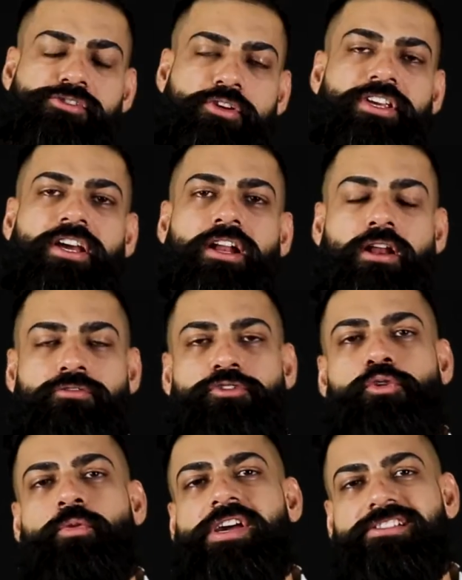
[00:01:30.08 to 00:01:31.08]
So here are a
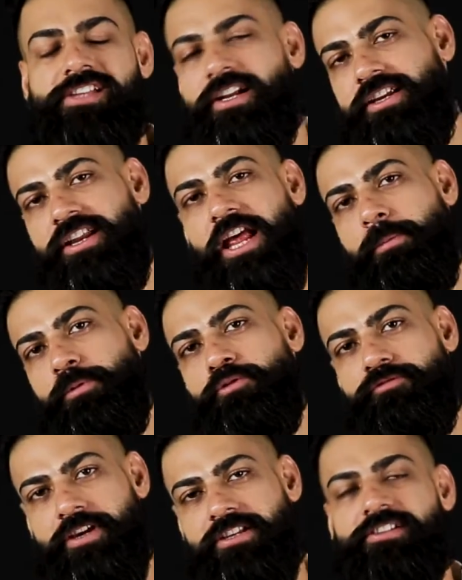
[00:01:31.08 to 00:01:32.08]
few ways that can help you
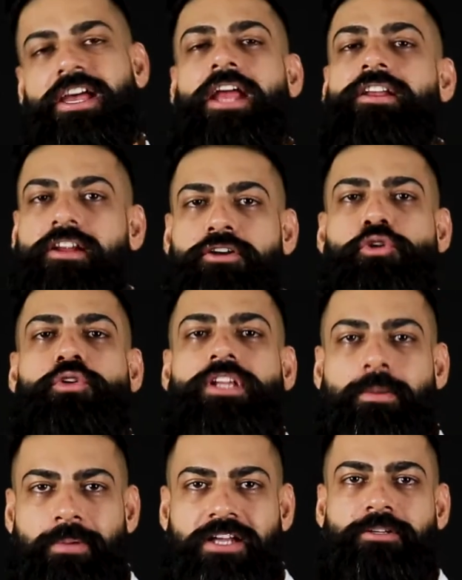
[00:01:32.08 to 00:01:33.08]
fix and control
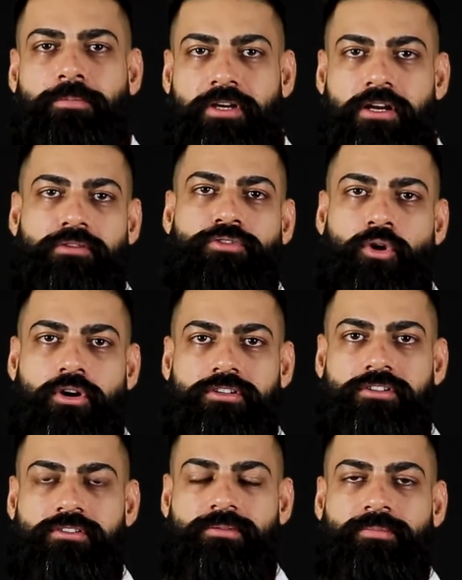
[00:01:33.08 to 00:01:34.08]
that patchy beard of
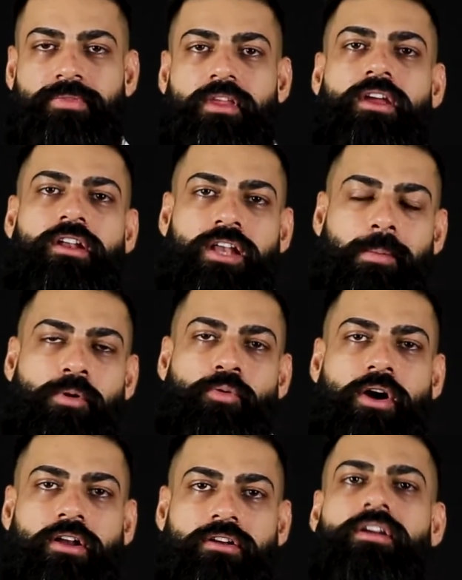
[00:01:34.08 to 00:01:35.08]
yours. Number
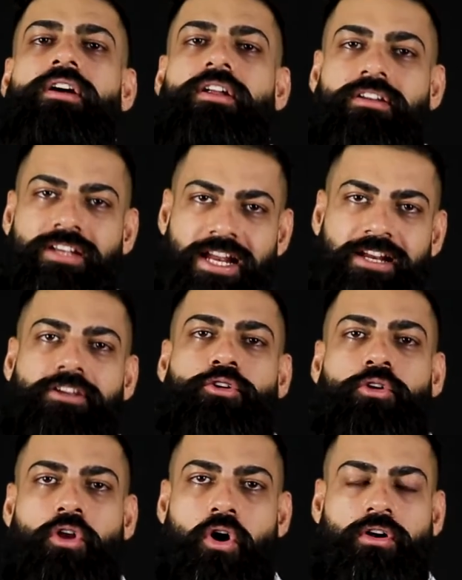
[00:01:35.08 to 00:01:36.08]
1. Let it
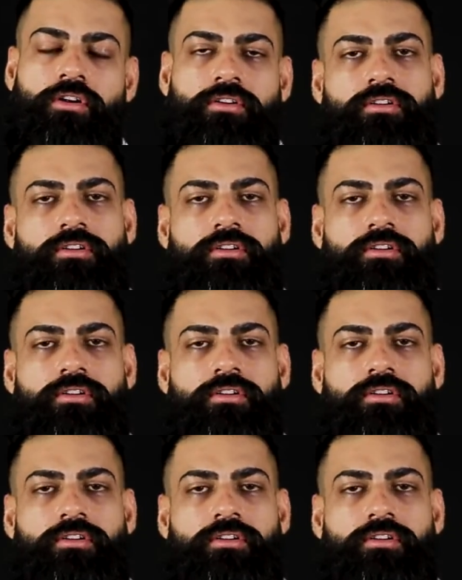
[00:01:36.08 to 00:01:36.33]
grow long.